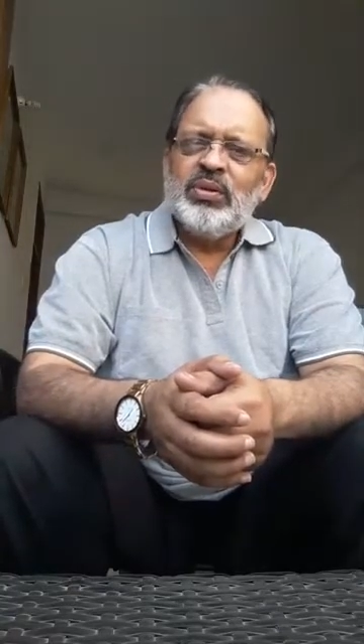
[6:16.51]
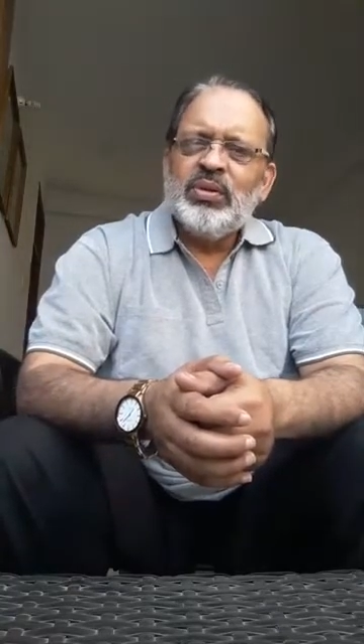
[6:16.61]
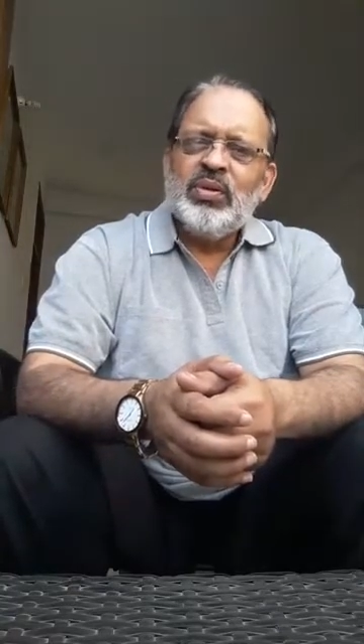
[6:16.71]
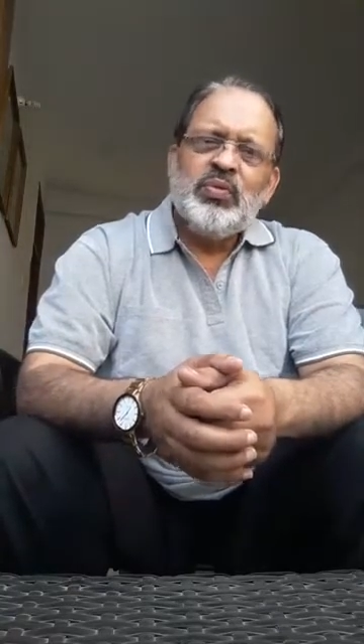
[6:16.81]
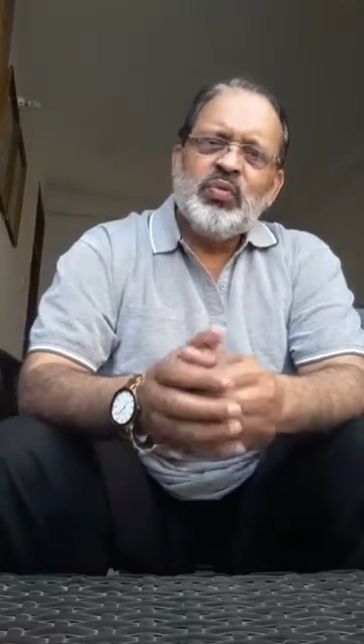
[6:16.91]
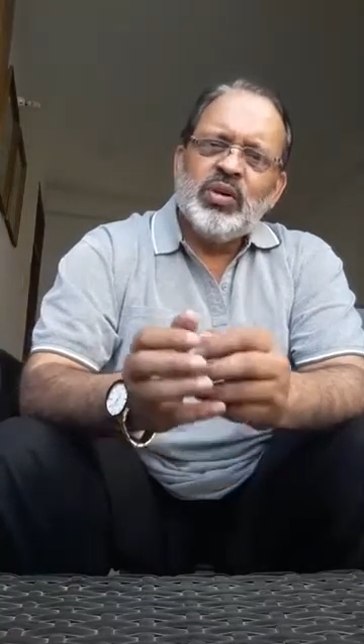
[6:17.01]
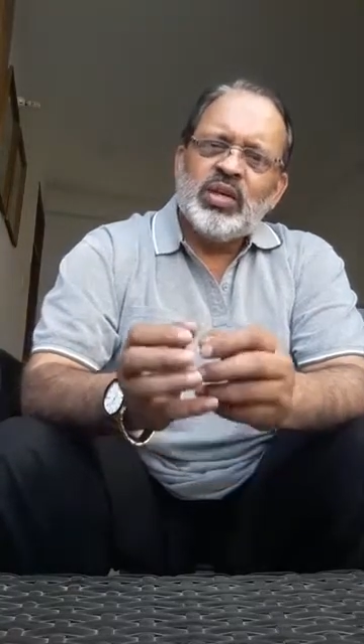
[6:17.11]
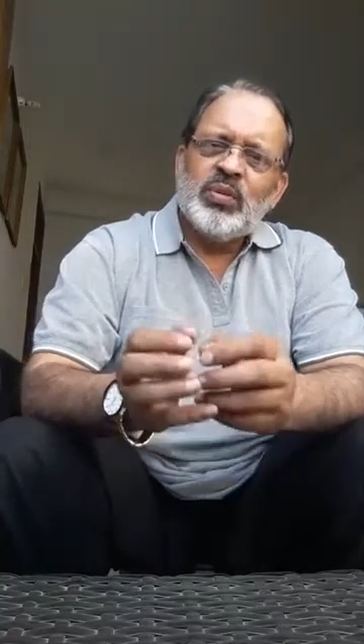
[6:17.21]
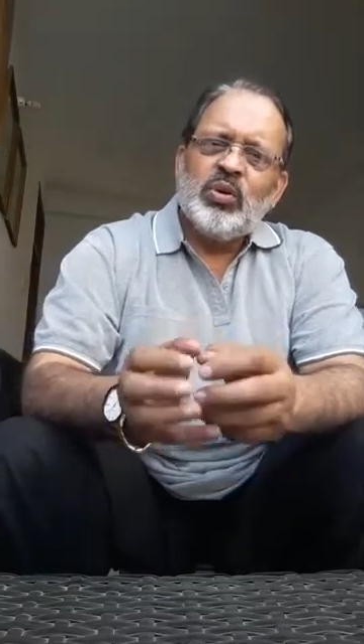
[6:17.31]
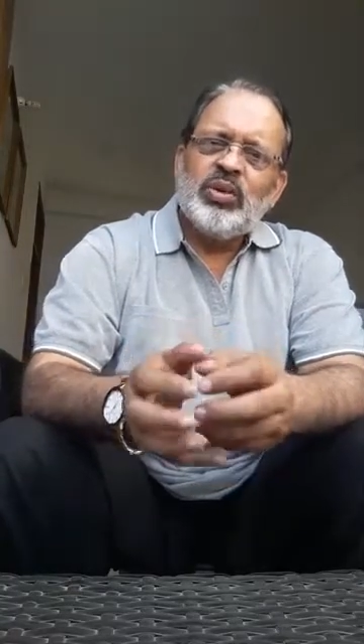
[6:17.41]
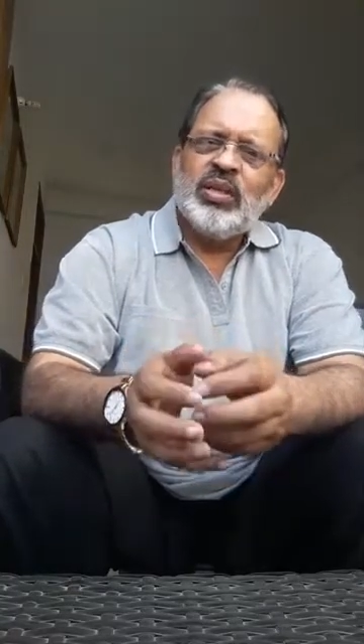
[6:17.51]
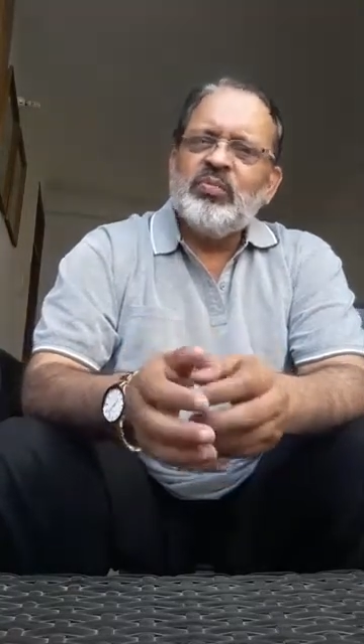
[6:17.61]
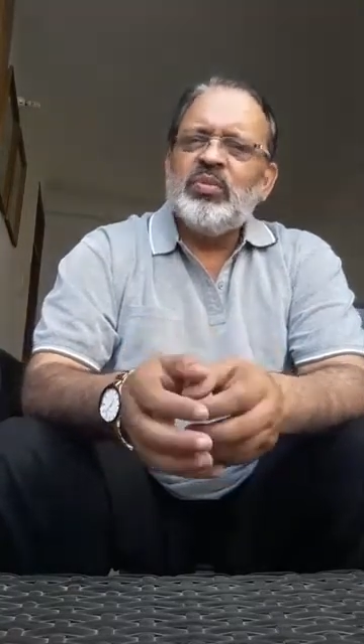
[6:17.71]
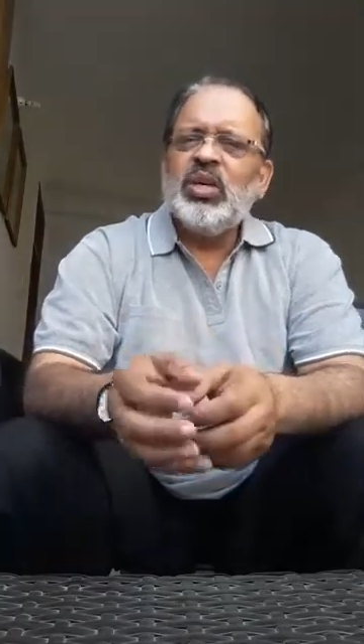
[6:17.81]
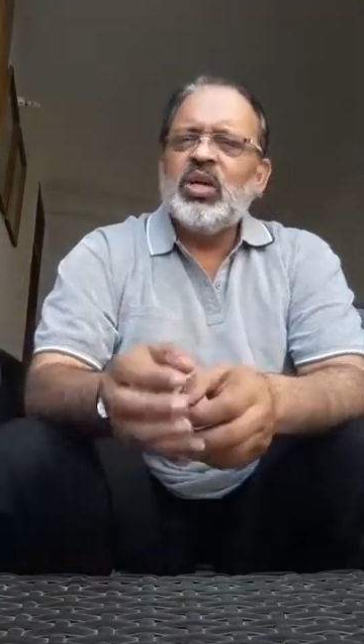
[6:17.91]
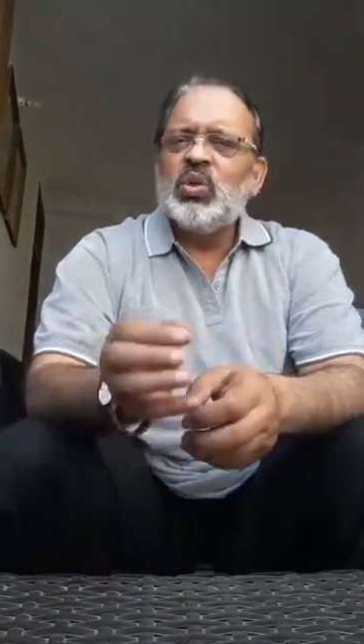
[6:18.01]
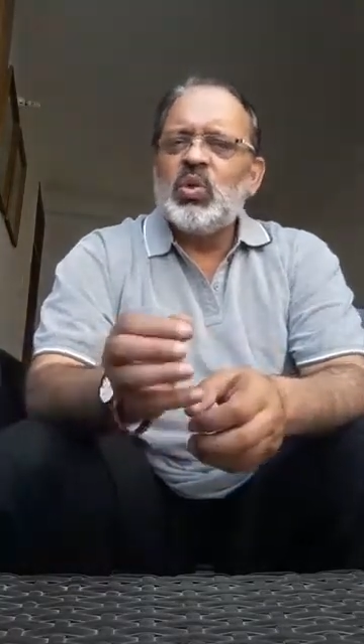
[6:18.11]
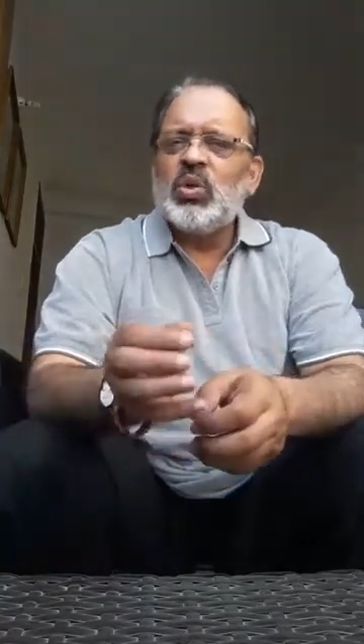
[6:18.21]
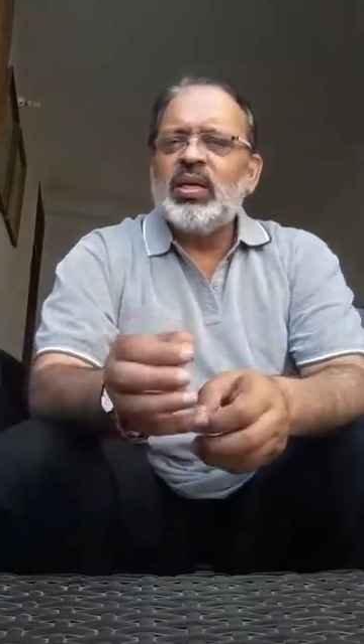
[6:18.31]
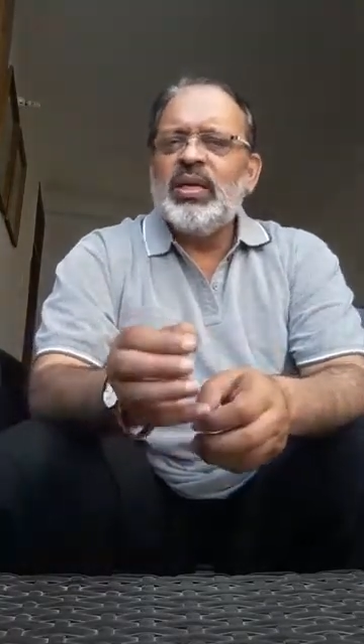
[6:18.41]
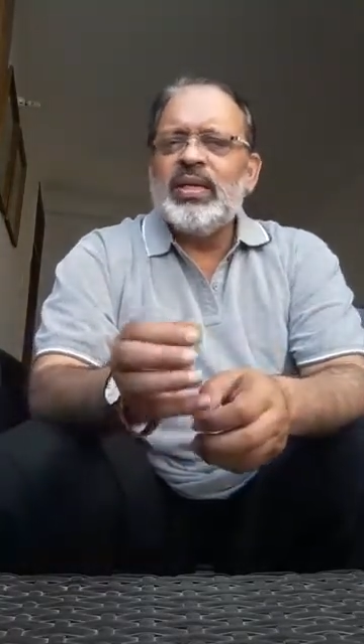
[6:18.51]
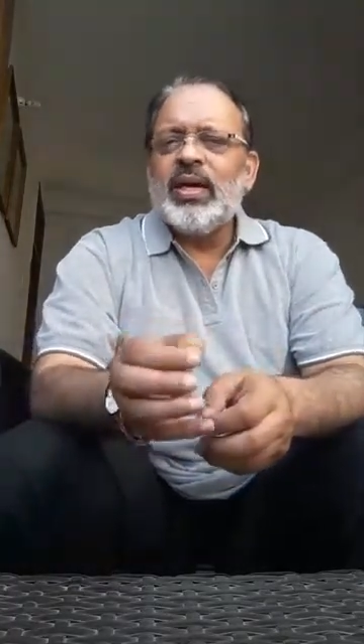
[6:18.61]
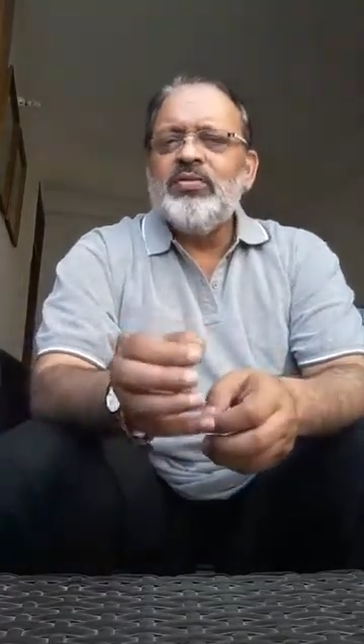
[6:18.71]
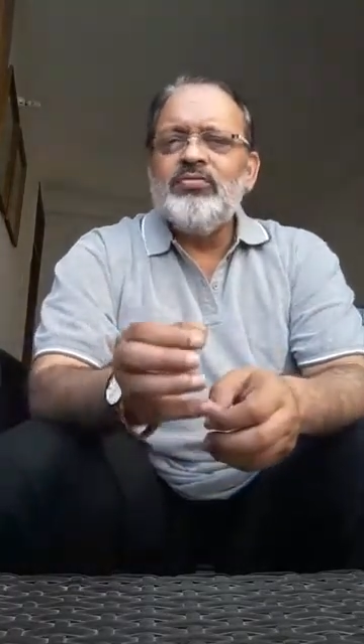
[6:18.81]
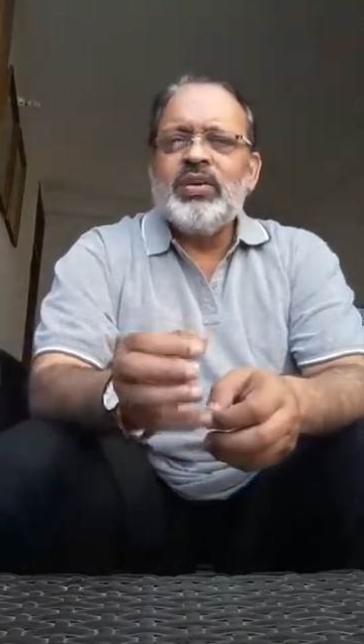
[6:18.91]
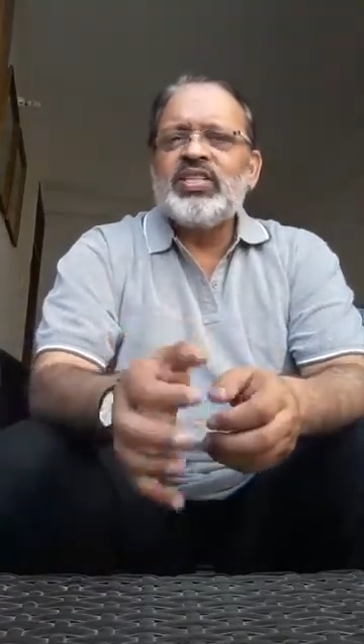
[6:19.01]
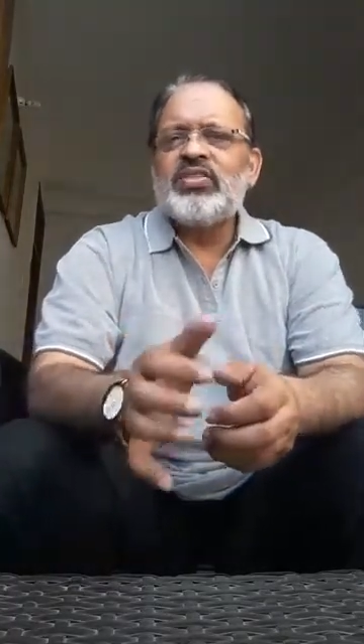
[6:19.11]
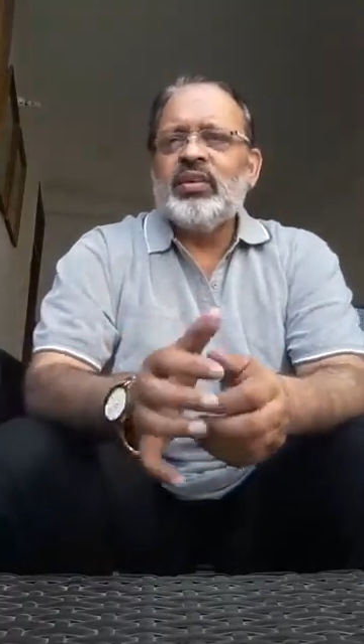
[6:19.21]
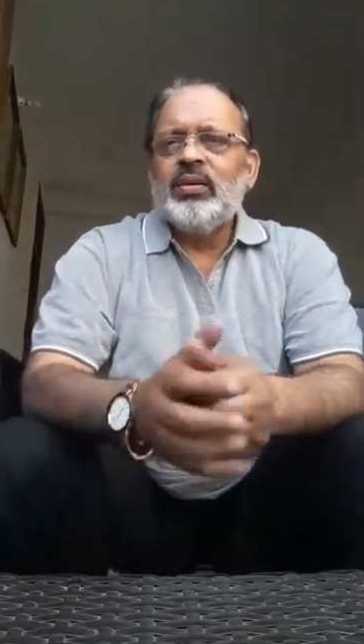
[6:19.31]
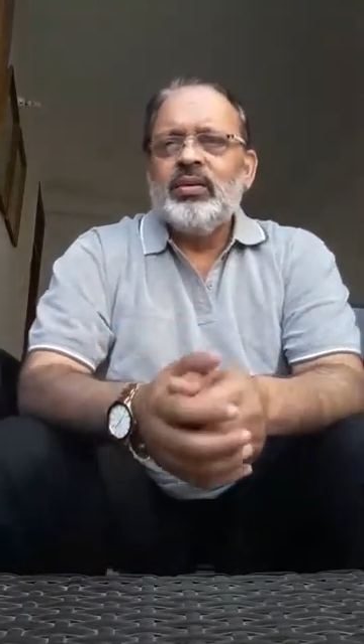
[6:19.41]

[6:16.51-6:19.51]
if you work upon them, they are totally time waster.